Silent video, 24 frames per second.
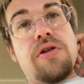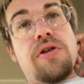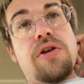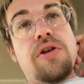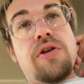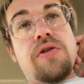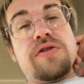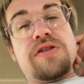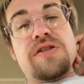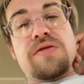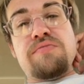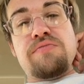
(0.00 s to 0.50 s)
you
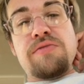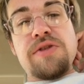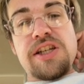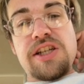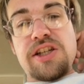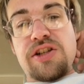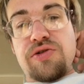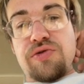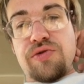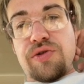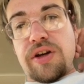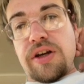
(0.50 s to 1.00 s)
know, it's a
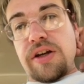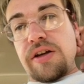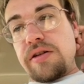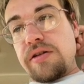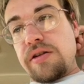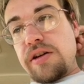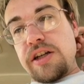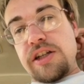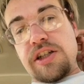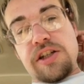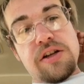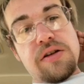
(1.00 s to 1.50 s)
mystery.
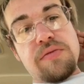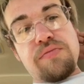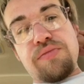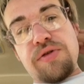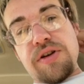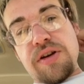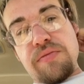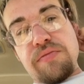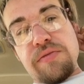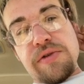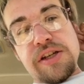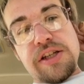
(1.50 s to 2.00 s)
It shouldn't
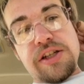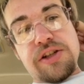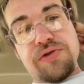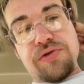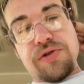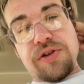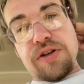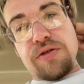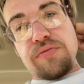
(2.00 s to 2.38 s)
be a mystery.